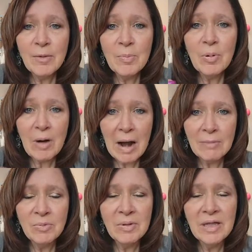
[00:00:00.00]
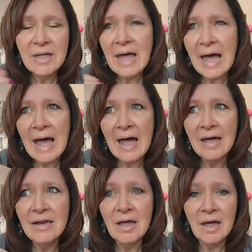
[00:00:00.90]
probably
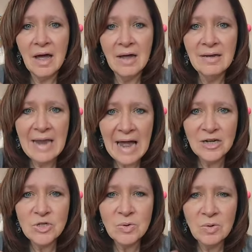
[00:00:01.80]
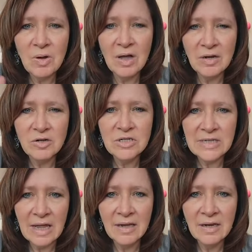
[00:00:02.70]
had a natural
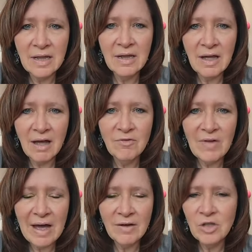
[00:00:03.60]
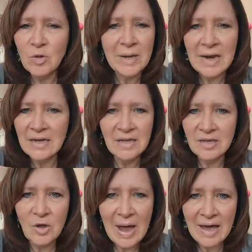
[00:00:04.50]
understanding of value, but I didn't
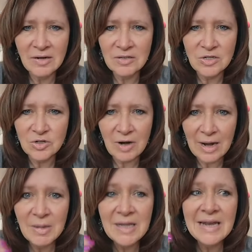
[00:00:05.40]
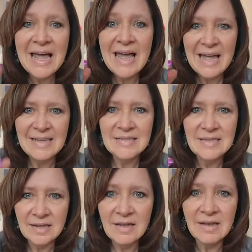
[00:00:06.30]
know how to describe it
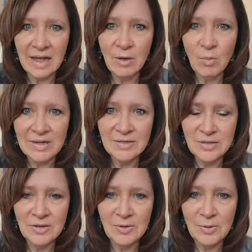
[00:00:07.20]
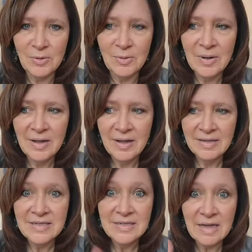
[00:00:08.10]
until I went to
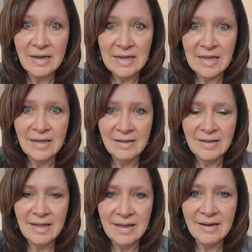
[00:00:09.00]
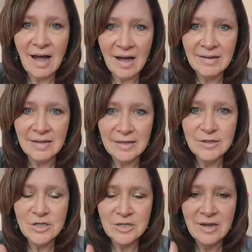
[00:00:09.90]
study in
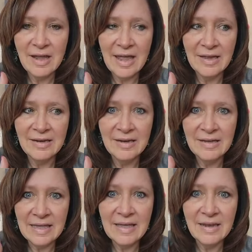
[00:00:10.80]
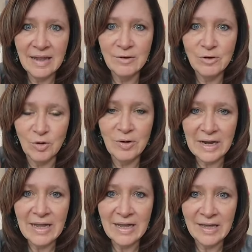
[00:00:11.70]
college and get a
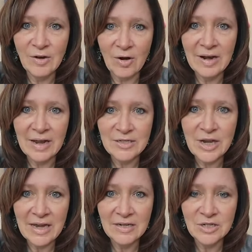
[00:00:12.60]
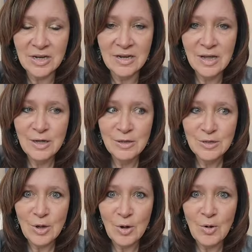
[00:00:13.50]
degree in art education.
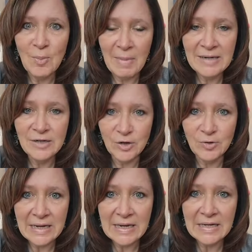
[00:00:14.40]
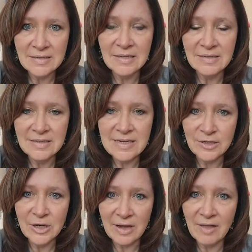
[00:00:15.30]
So my degree is in
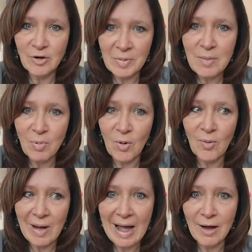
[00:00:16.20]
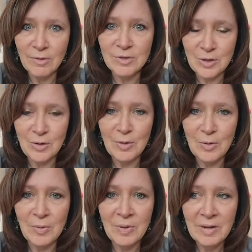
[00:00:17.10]
teaching other people how to